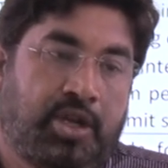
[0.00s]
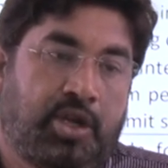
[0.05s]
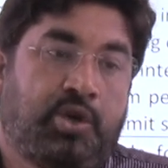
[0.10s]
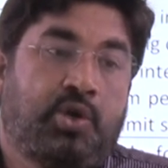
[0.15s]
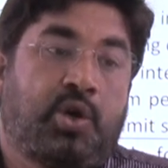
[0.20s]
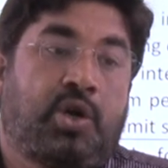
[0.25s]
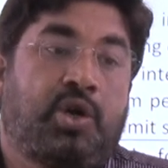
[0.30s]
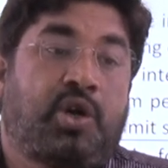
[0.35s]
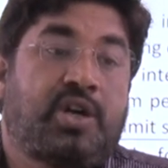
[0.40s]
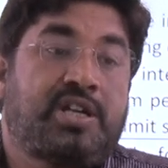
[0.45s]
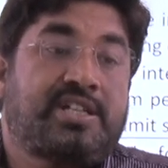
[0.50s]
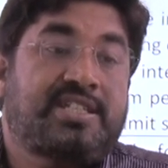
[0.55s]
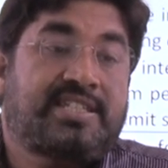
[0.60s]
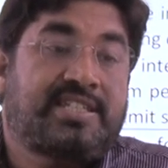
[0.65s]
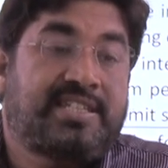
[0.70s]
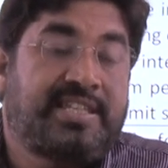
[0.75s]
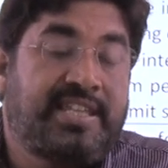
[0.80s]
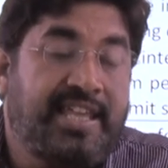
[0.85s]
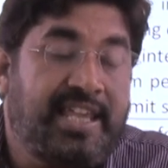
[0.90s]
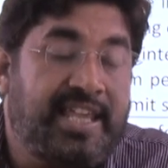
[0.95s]
You are not
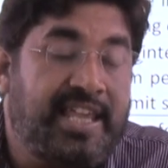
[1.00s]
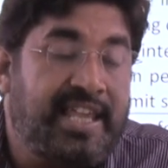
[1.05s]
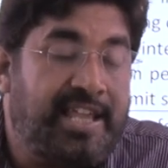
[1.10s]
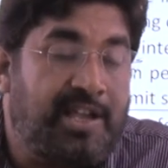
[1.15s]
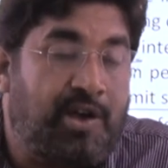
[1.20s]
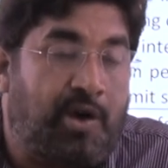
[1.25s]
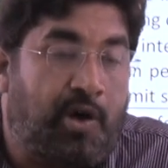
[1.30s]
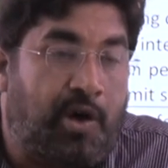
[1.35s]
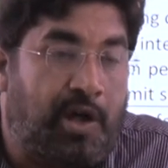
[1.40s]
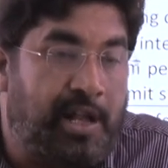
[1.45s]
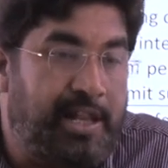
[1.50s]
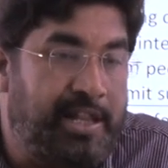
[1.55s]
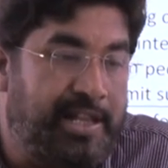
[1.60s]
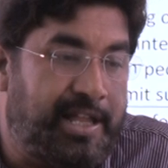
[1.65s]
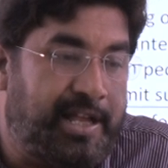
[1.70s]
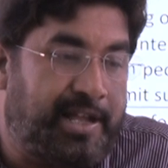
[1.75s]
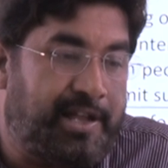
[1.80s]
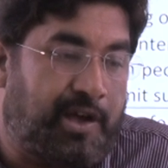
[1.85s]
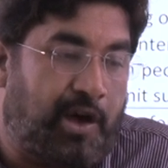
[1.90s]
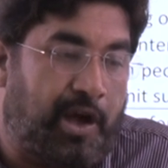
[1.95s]
seeing all
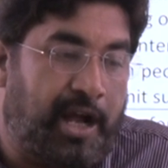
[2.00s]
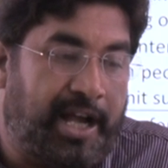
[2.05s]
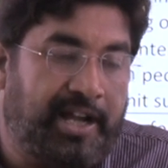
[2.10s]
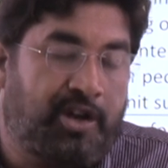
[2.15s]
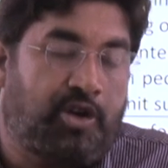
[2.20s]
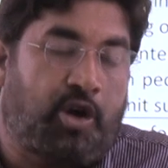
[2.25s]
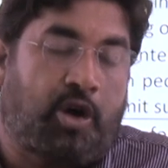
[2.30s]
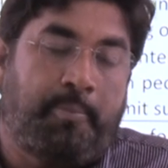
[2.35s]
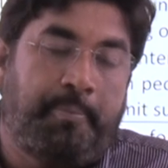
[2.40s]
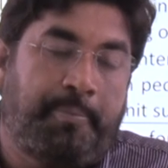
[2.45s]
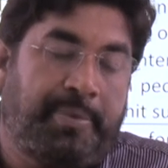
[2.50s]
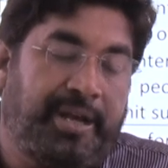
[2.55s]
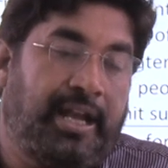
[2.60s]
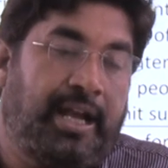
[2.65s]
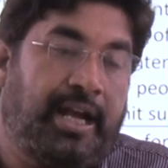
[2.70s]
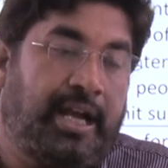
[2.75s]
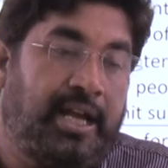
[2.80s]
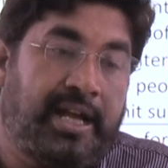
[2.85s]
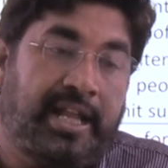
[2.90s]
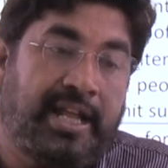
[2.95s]
the and
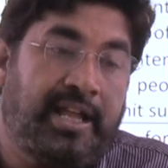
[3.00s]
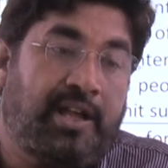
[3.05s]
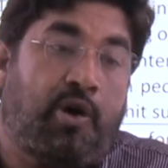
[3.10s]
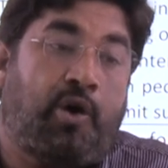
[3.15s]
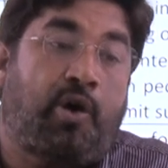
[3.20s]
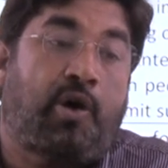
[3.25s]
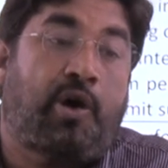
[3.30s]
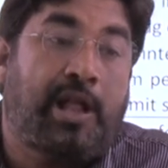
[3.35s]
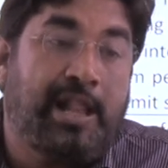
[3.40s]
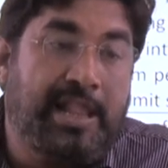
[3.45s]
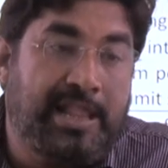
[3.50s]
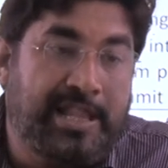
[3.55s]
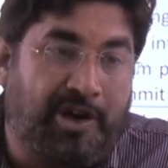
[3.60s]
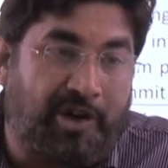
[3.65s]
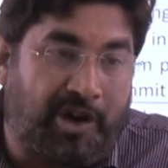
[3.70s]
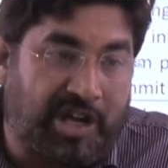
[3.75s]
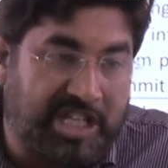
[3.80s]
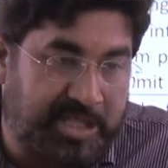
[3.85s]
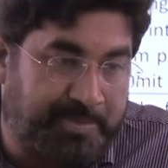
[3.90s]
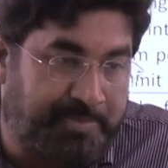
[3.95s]
comprehending all the
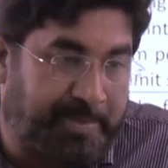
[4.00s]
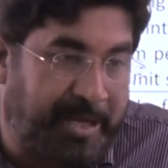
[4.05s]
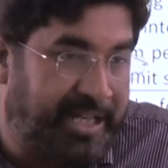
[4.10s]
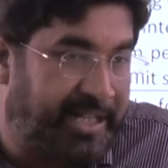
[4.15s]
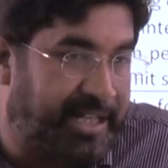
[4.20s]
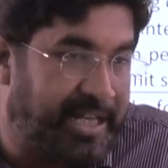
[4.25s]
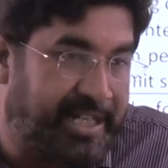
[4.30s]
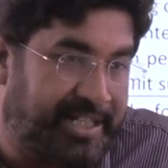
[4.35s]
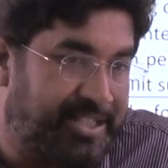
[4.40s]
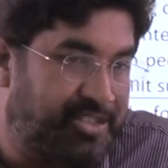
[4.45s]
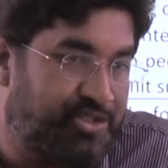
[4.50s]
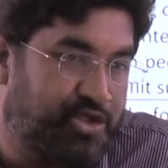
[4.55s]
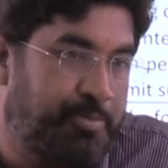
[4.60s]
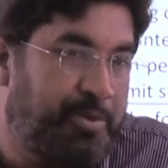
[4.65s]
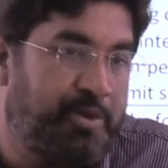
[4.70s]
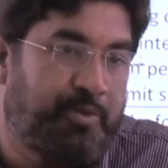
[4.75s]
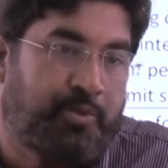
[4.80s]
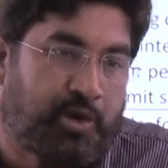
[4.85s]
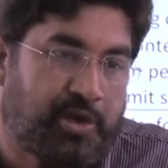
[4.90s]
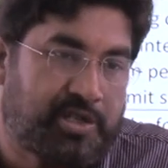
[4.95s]
aspect that is to
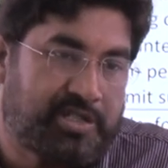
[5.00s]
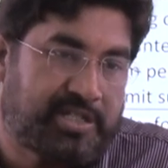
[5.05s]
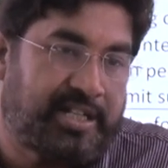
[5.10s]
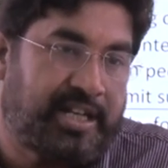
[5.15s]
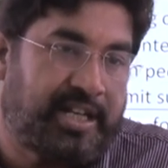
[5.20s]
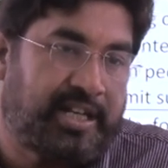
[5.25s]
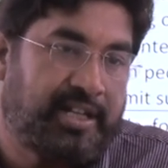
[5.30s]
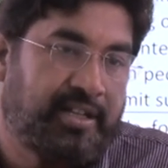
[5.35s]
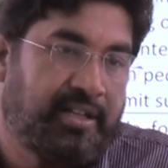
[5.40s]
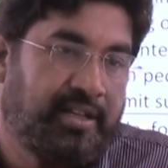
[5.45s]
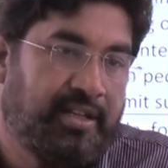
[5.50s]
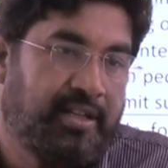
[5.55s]
be watched at.